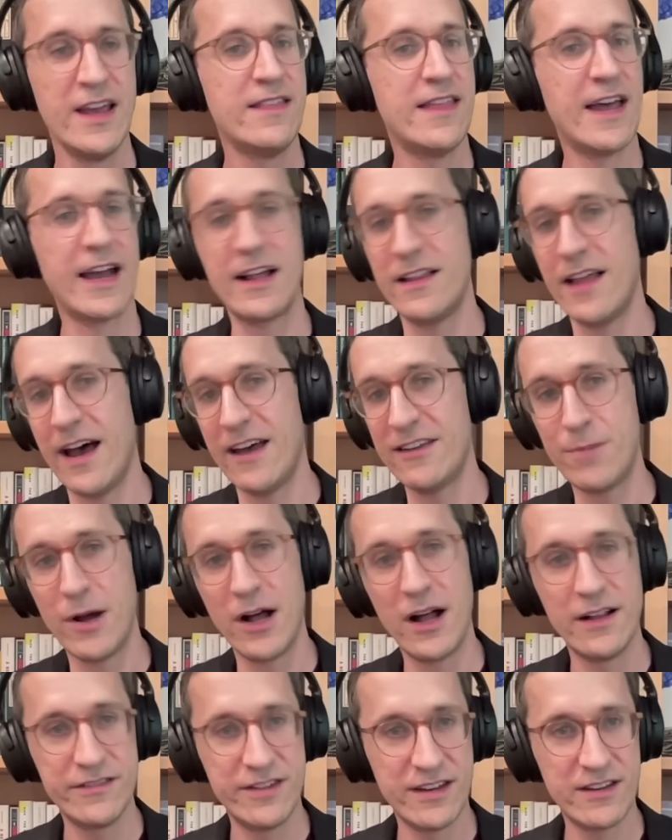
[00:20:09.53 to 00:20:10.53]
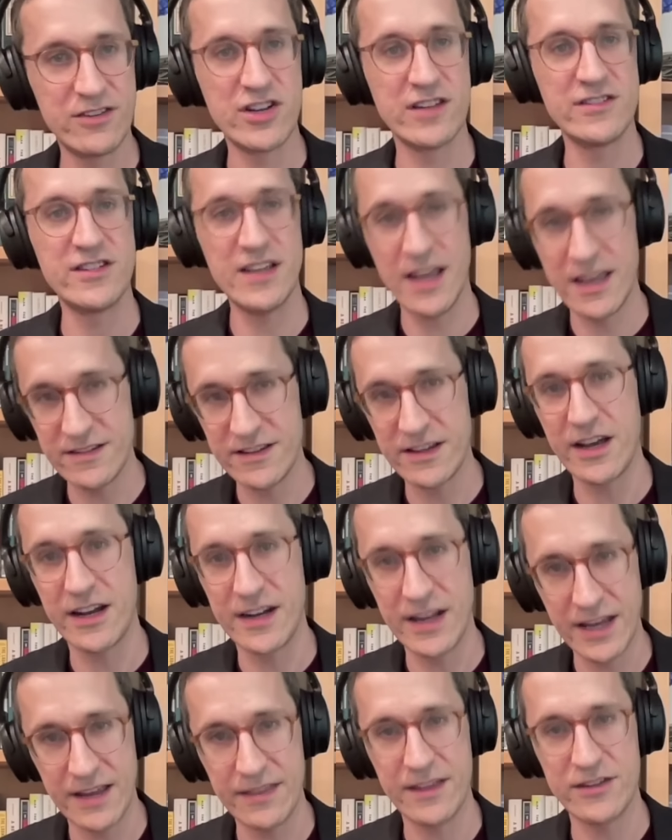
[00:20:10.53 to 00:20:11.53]
that class politics just isn't going
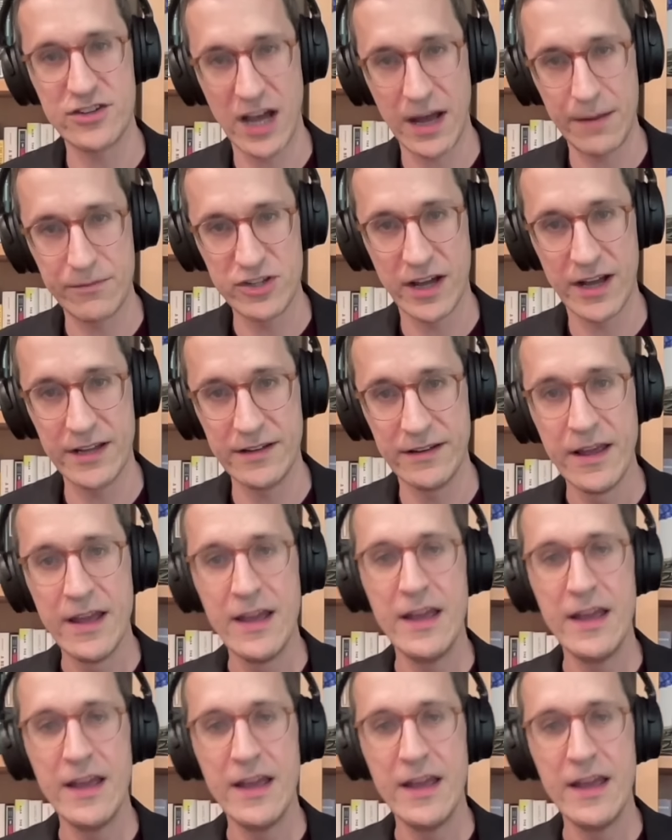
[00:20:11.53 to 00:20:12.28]
to get the job done.